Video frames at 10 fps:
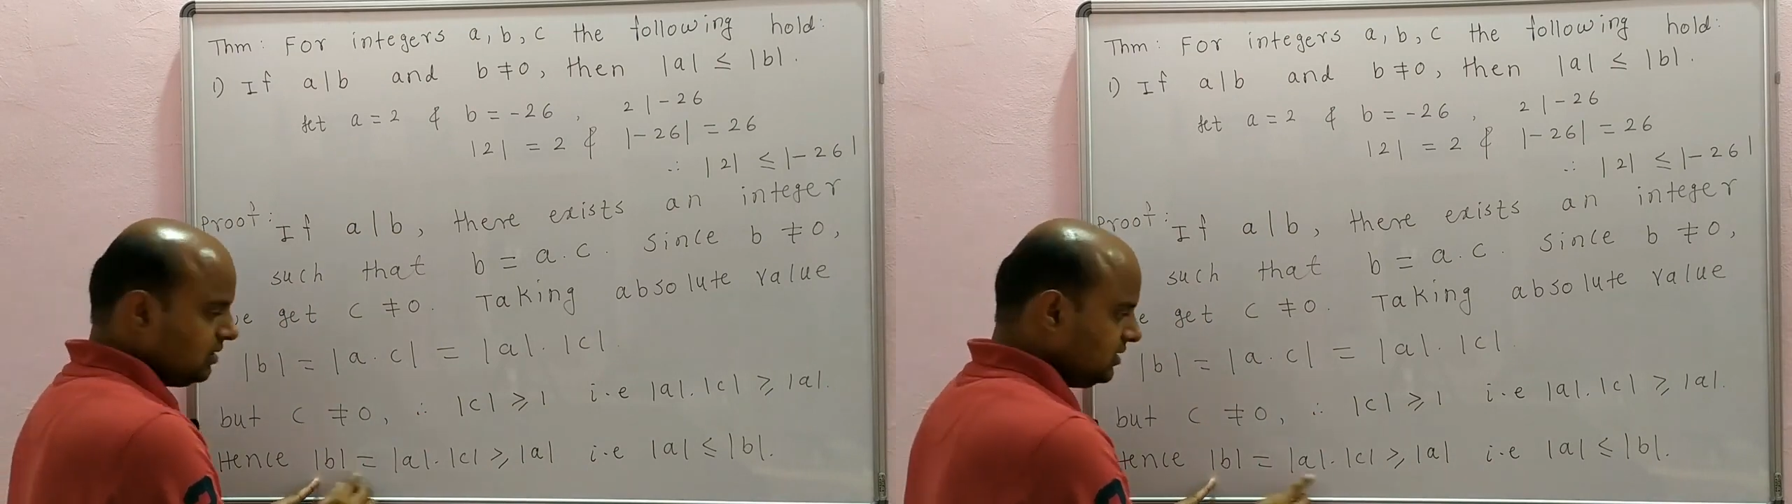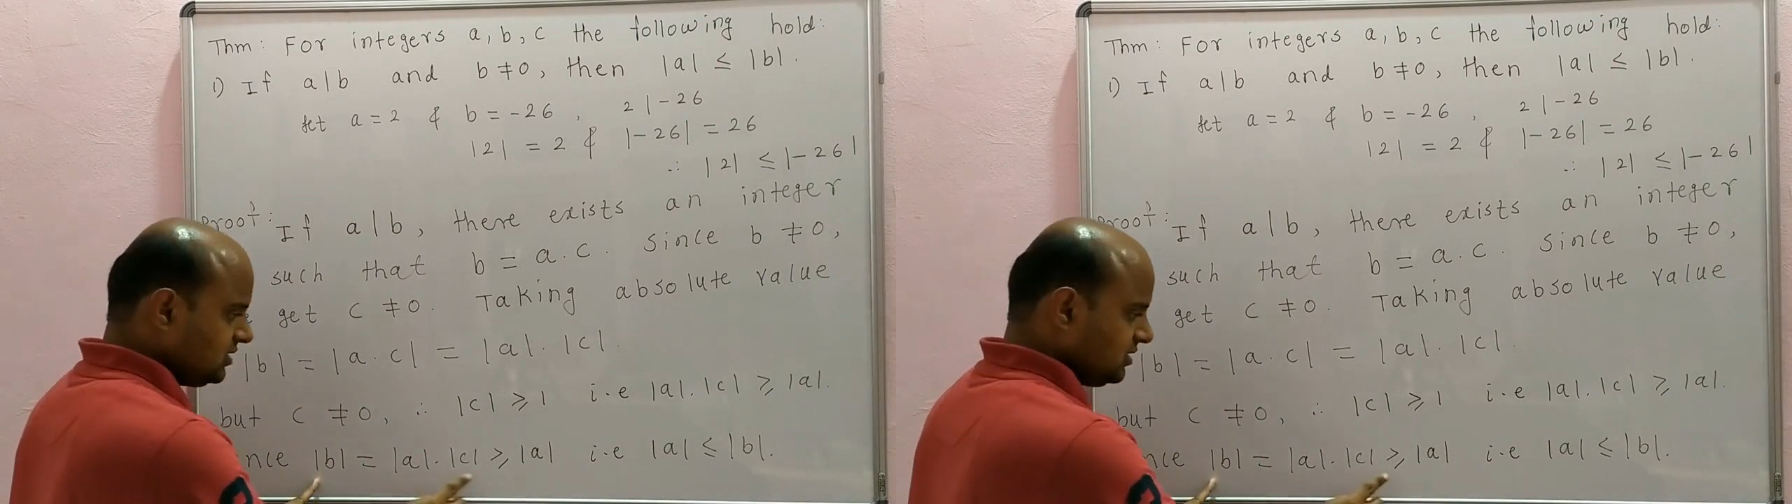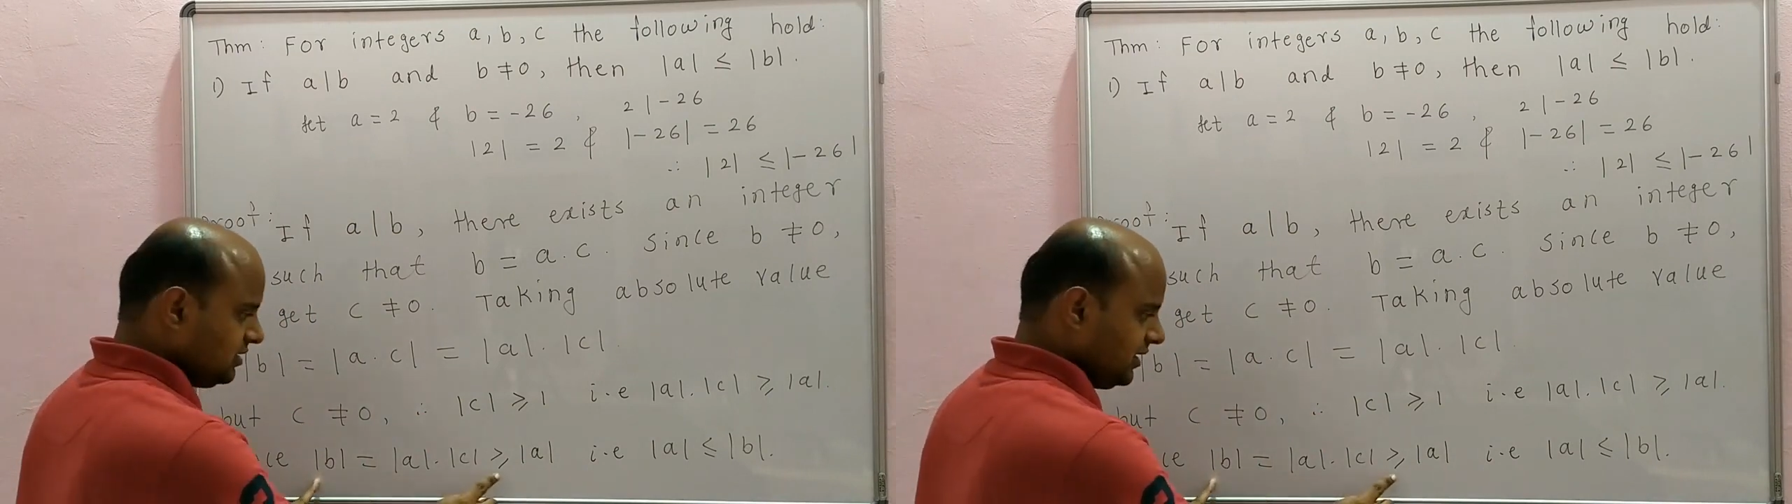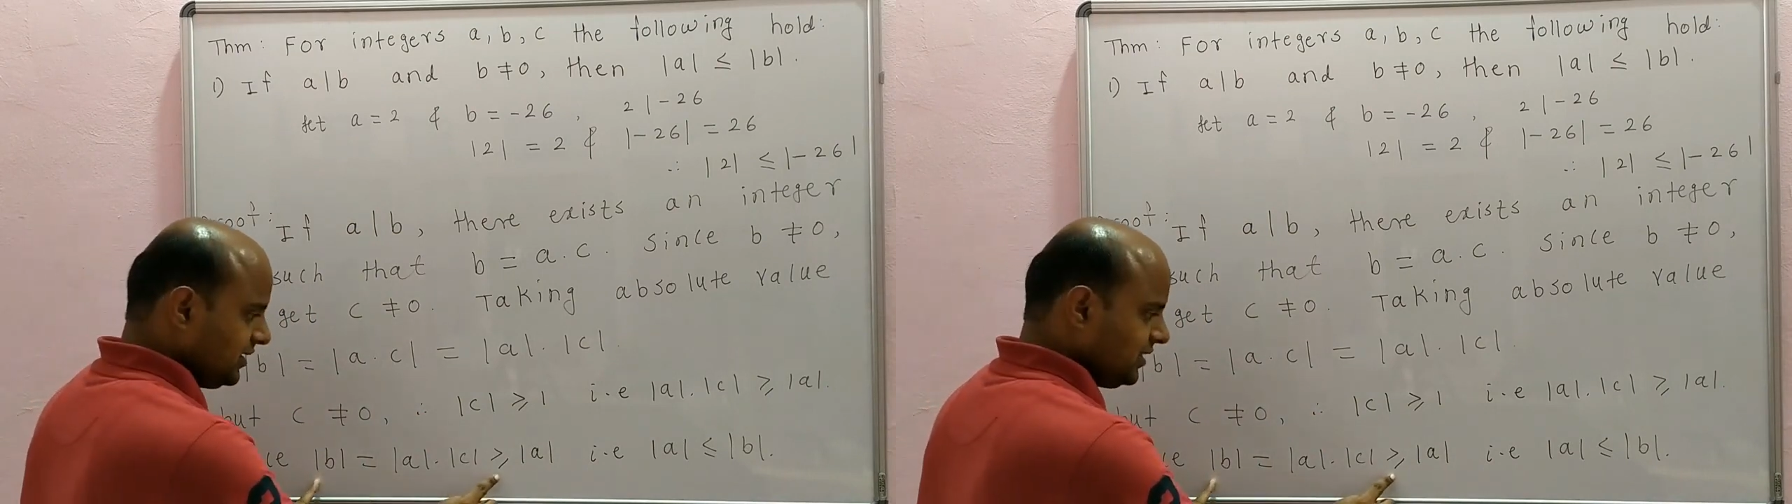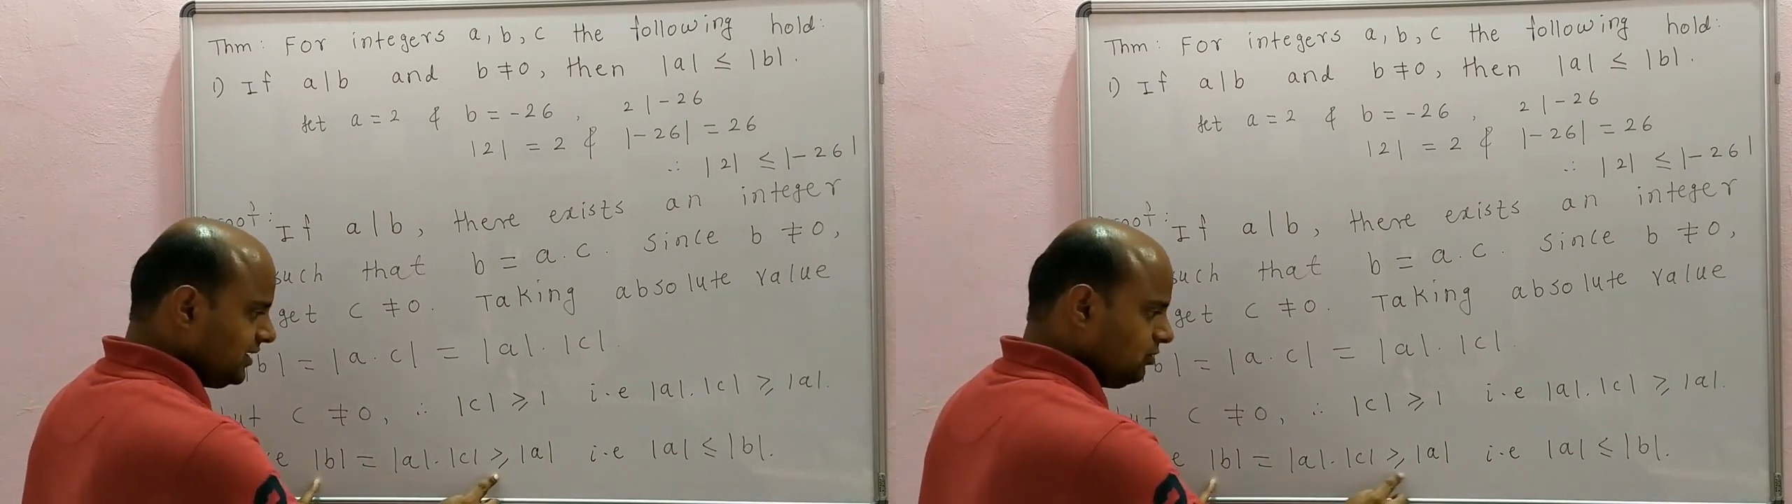is
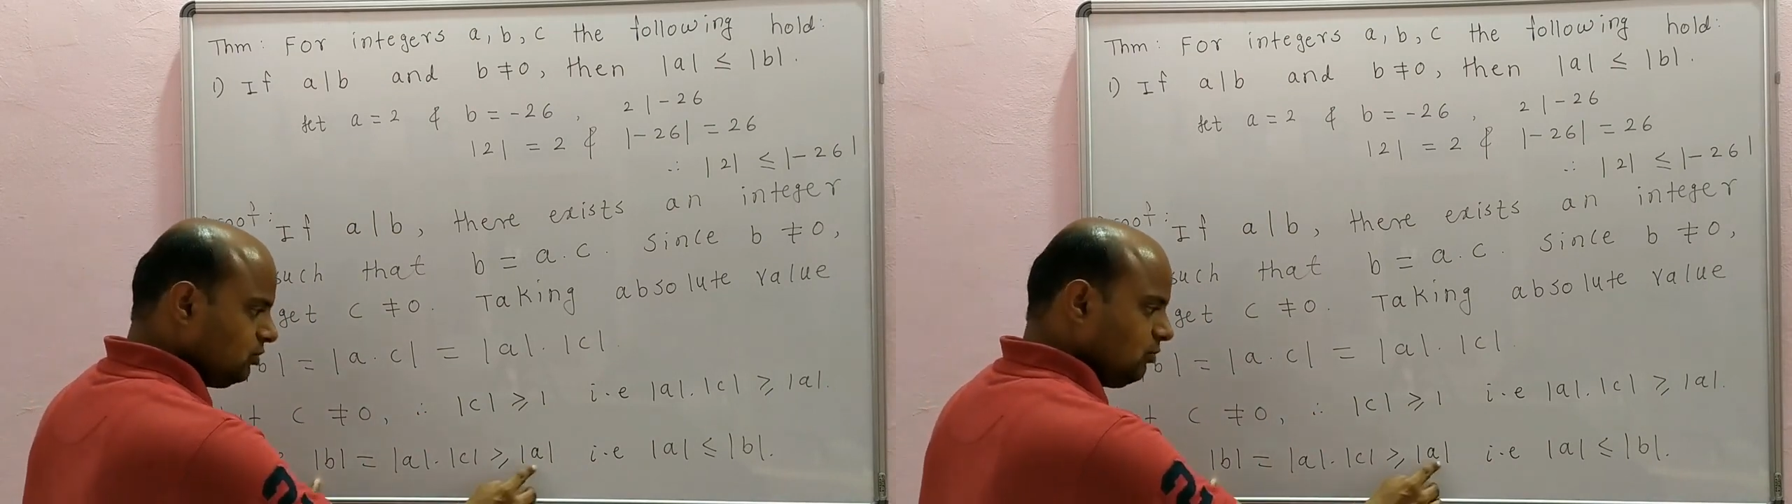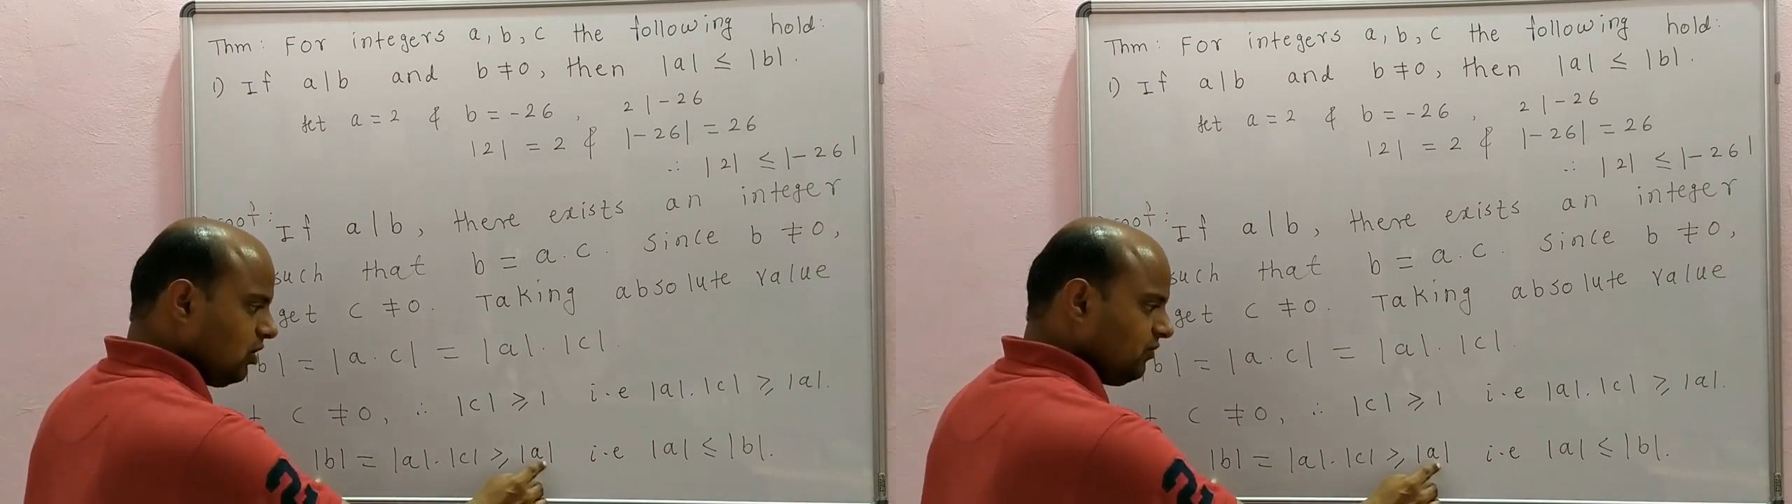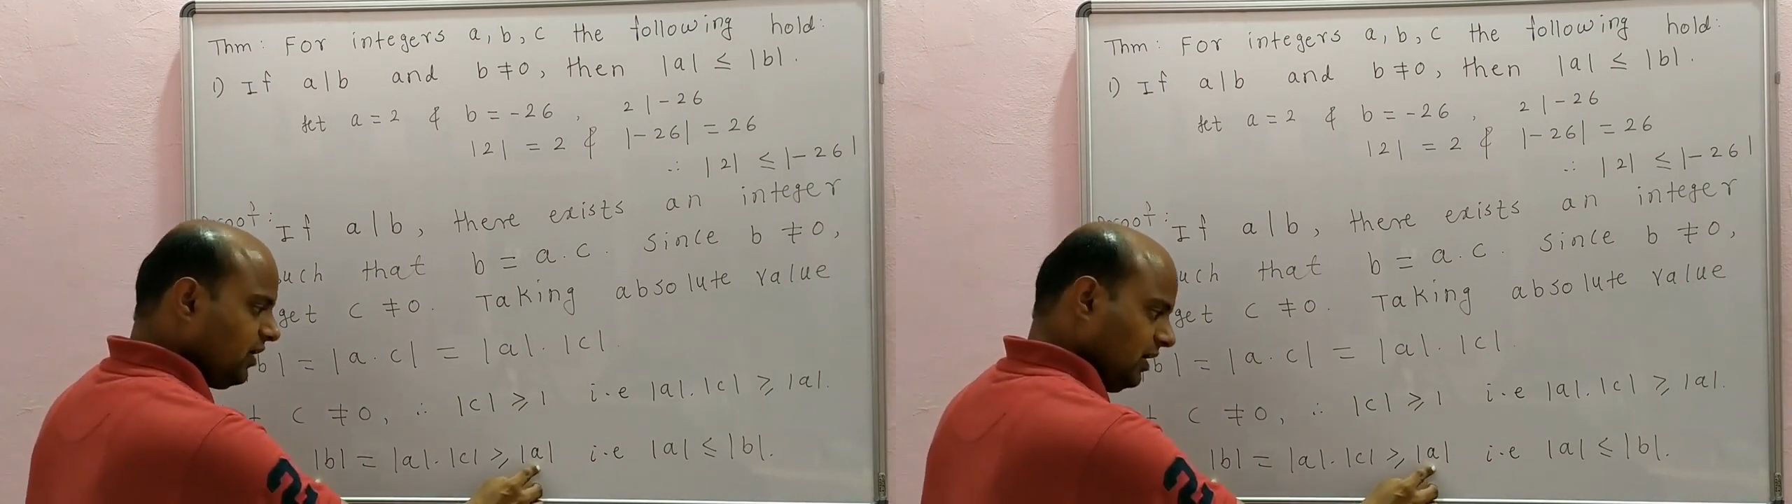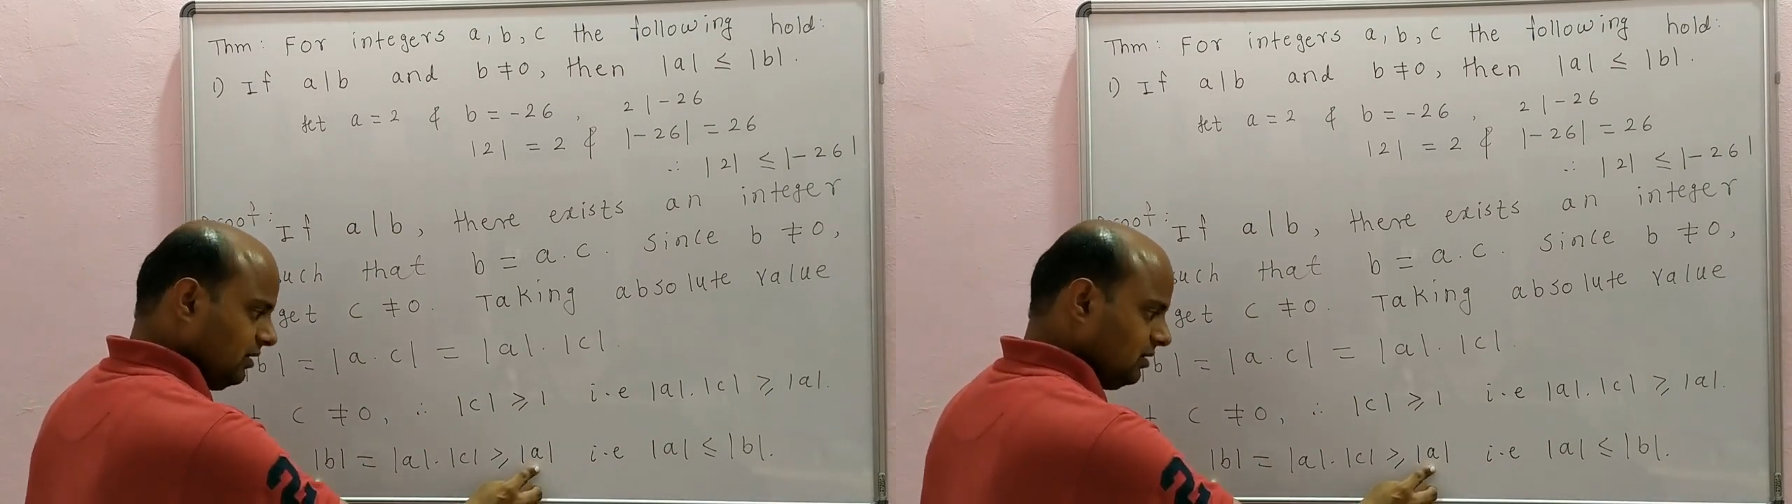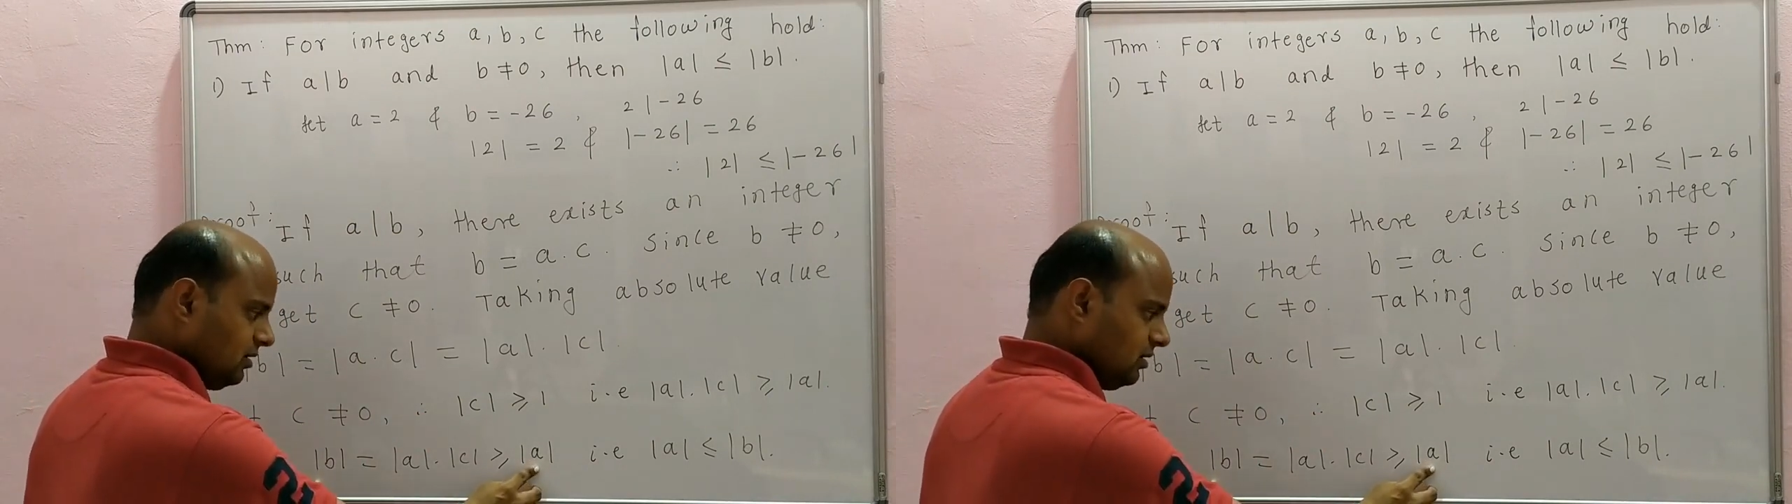greater than or equal to mod of A.